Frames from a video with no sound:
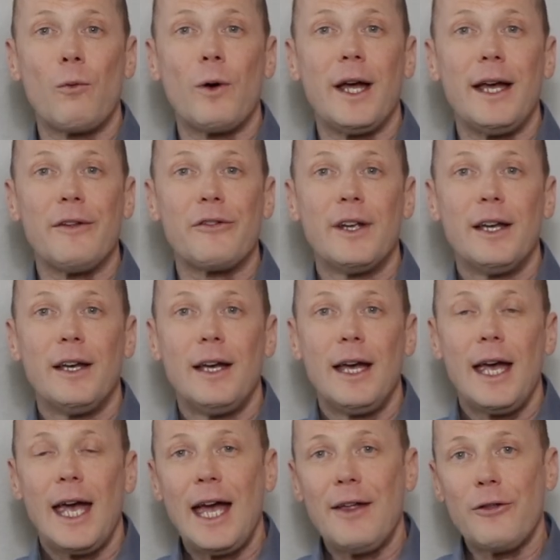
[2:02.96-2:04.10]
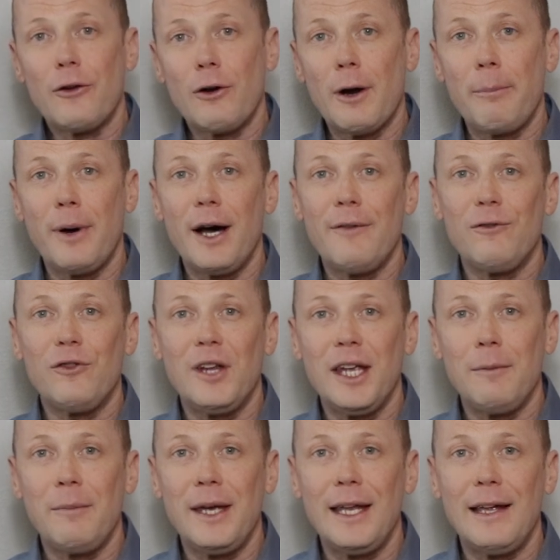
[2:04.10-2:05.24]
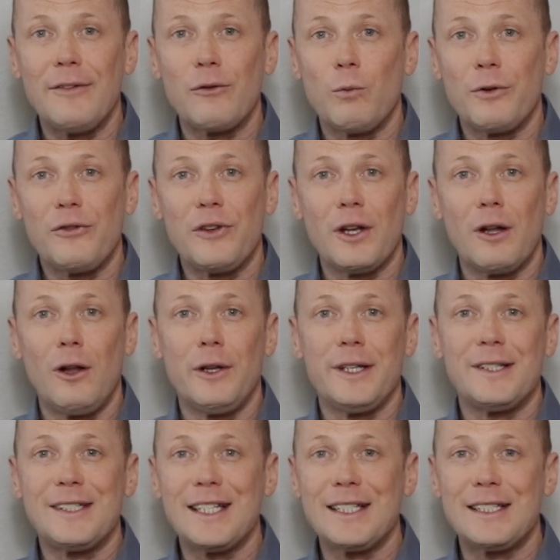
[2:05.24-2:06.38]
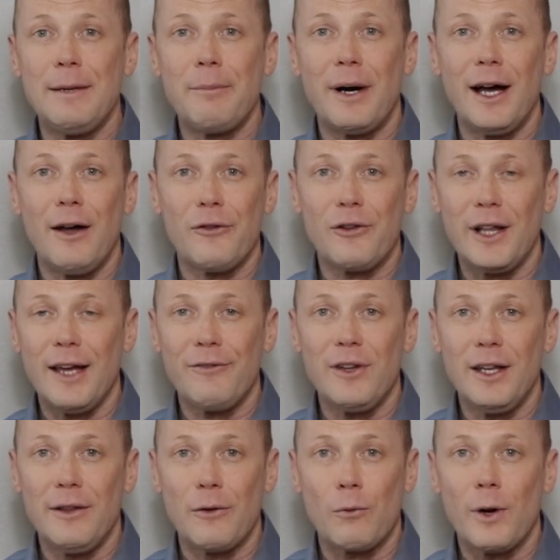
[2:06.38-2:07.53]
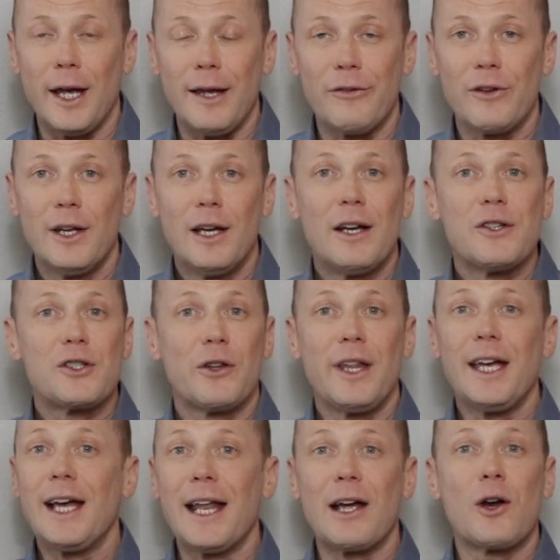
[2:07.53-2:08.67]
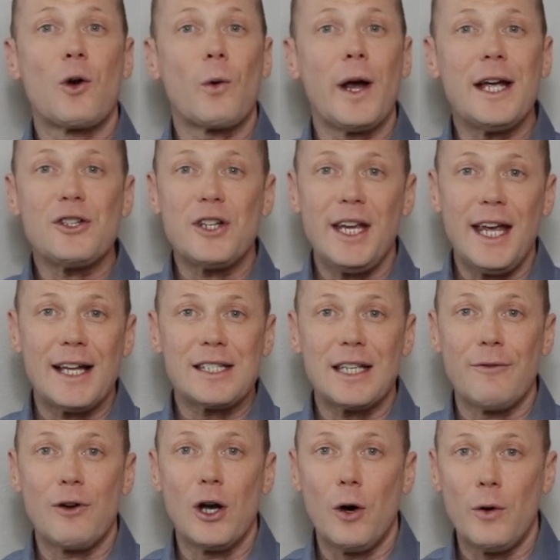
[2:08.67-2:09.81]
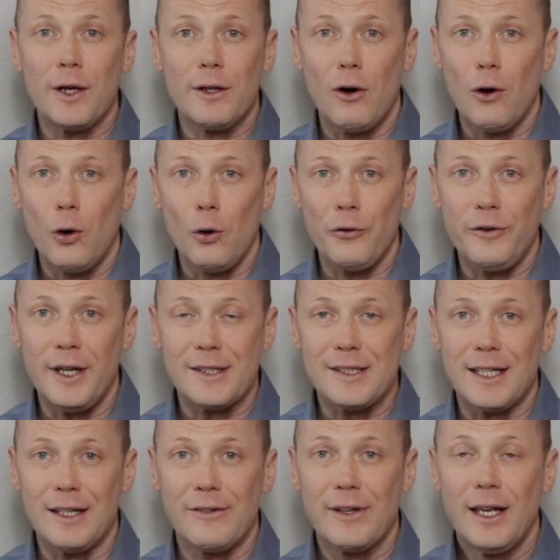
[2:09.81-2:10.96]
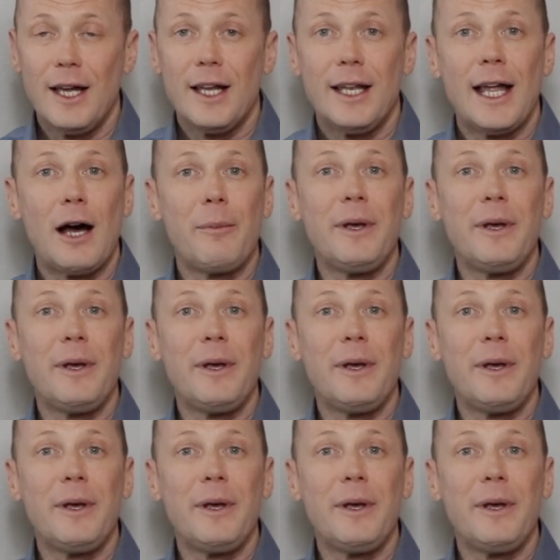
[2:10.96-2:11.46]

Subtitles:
race, and they're above 10 minutes with still only 60 miles left in the race. So they got a great chance of going the whole distance. Now